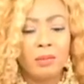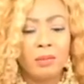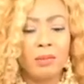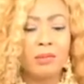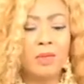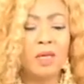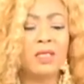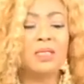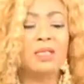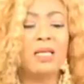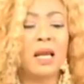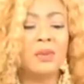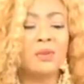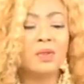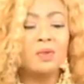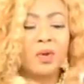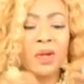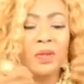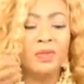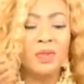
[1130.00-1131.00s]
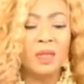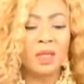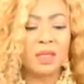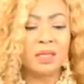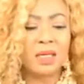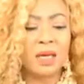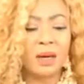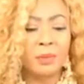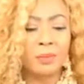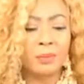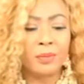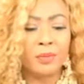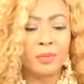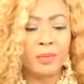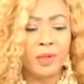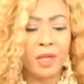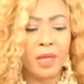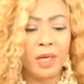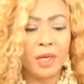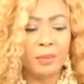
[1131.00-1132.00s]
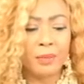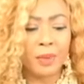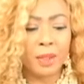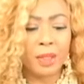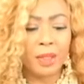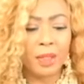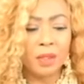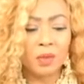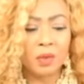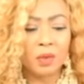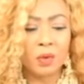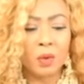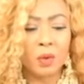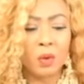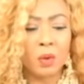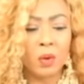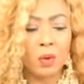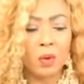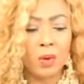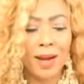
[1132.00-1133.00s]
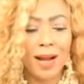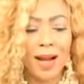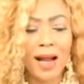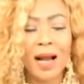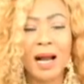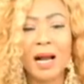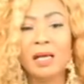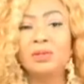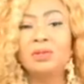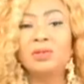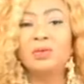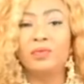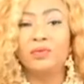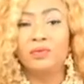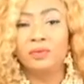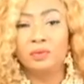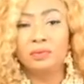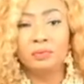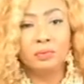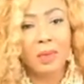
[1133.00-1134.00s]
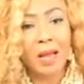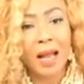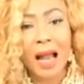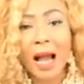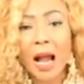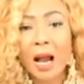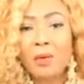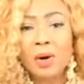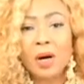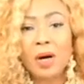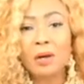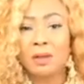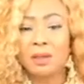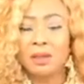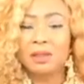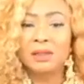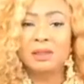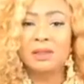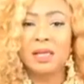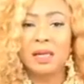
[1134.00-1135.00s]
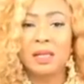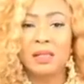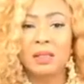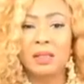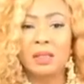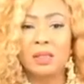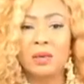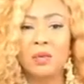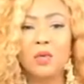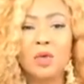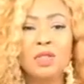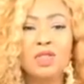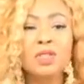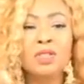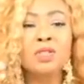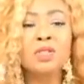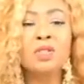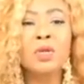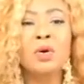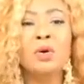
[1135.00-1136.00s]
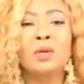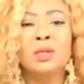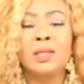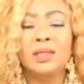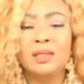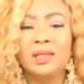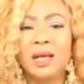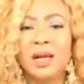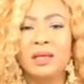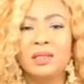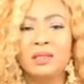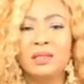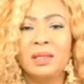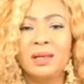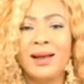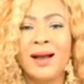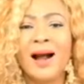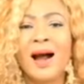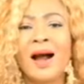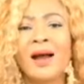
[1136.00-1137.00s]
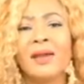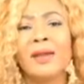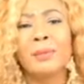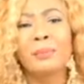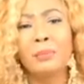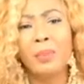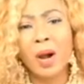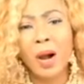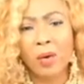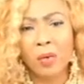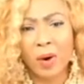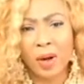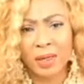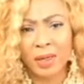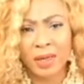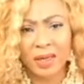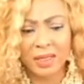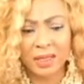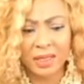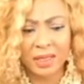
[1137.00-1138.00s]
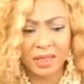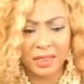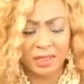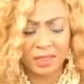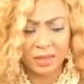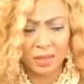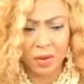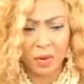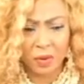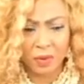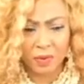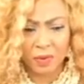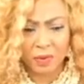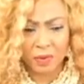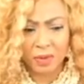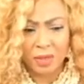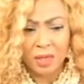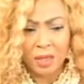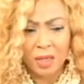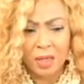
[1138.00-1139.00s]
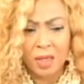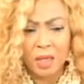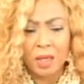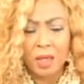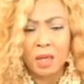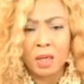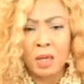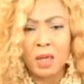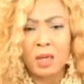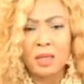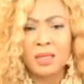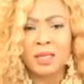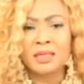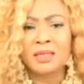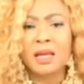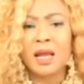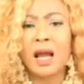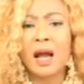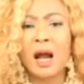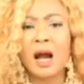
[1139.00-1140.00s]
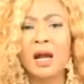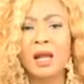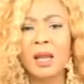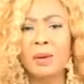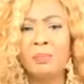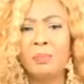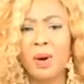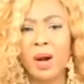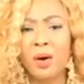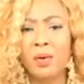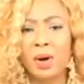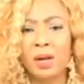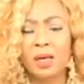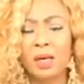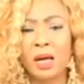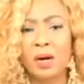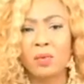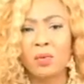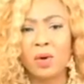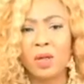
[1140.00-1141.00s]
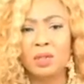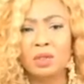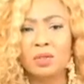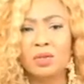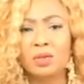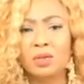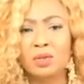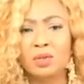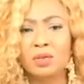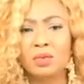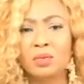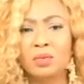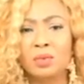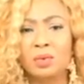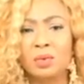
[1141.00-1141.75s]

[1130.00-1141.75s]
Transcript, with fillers: most times when things are really beginning to go out of our understanding, we just know that there's a higher power that needs us. There's a higher power that wants us to